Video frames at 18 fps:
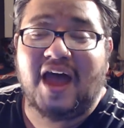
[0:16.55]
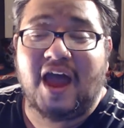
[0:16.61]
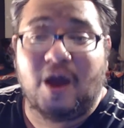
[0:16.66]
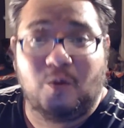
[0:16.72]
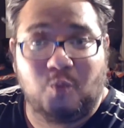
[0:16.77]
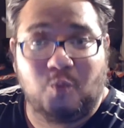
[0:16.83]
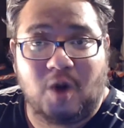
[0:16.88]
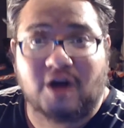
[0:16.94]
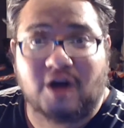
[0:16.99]

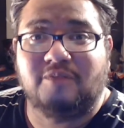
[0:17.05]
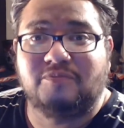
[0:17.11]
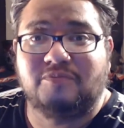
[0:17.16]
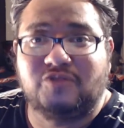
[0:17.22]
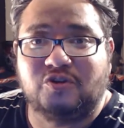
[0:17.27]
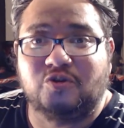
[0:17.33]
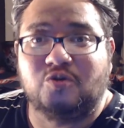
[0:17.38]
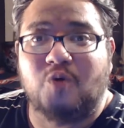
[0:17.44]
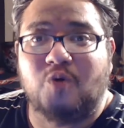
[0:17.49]
Welcome
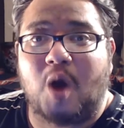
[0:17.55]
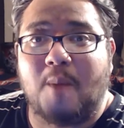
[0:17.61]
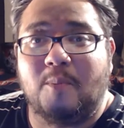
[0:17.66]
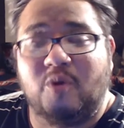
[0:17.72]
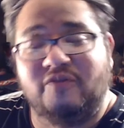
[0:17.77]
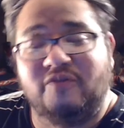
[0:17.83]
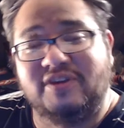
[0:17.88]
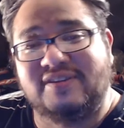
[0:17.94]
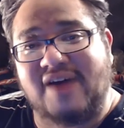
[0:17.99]
to
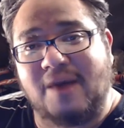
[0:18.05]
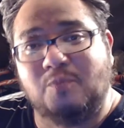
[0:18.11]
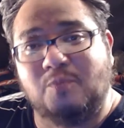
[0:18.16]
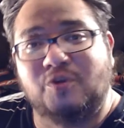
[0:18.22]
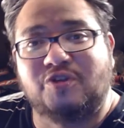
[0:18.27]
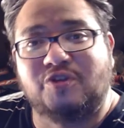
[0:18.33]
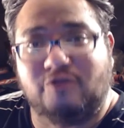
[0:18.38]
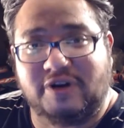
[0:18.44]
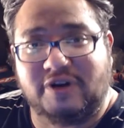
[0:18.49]
Movie Time
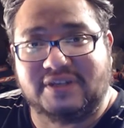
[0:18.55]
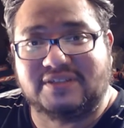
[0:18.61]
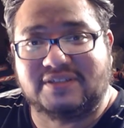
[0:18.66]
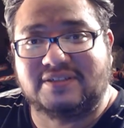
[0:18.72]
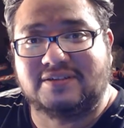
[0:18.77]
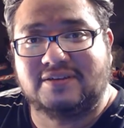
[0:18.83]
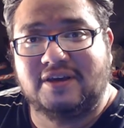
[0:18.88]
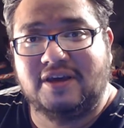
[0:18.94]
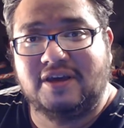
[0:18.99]
with
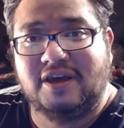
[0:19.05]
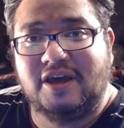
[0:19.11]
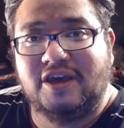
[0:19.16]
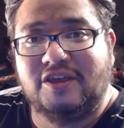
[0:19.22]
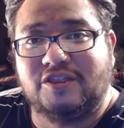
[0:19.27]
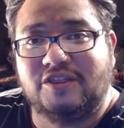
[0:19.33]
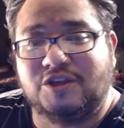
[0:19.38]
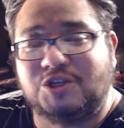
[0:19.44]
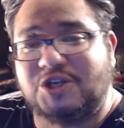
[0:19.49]
Chris,
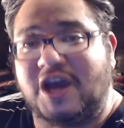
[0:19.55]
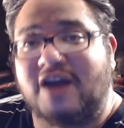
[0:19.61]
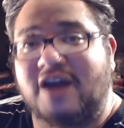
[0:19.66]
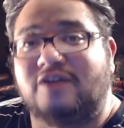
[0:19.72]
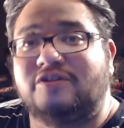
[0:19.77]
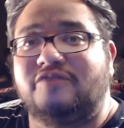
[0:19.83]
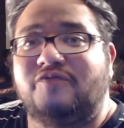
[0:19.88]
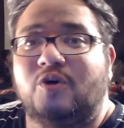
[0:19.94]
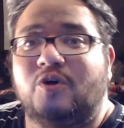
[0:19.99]
the channel
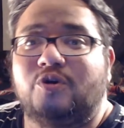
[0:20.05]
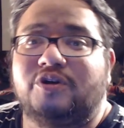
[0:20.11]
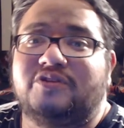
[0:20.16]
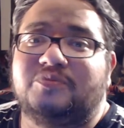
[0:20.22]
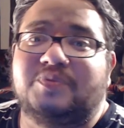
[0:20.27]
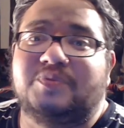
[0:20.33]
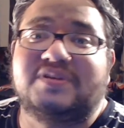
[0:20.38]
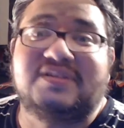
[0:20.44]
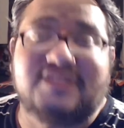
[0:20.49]
devoted
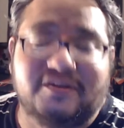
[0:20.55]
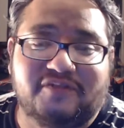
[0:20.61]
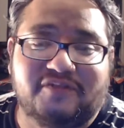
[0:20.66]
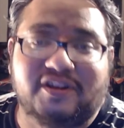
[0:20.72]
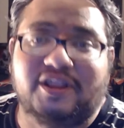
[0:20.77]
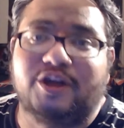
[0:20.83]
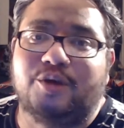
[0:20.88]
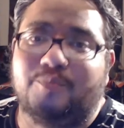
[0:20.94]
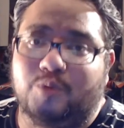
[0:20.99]

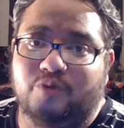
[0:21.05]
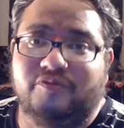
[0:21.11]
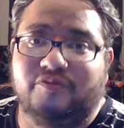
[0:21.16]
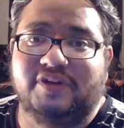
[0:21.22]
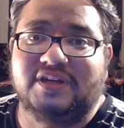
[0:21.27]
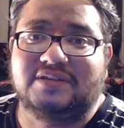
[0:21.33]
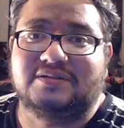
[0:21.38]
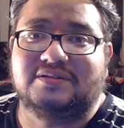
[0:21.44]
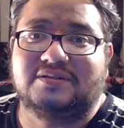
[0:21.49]
specifically to
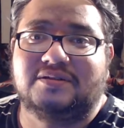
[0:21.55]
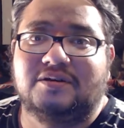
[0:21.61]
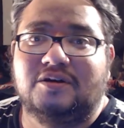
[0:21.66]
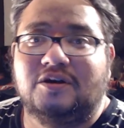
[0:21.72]
movies.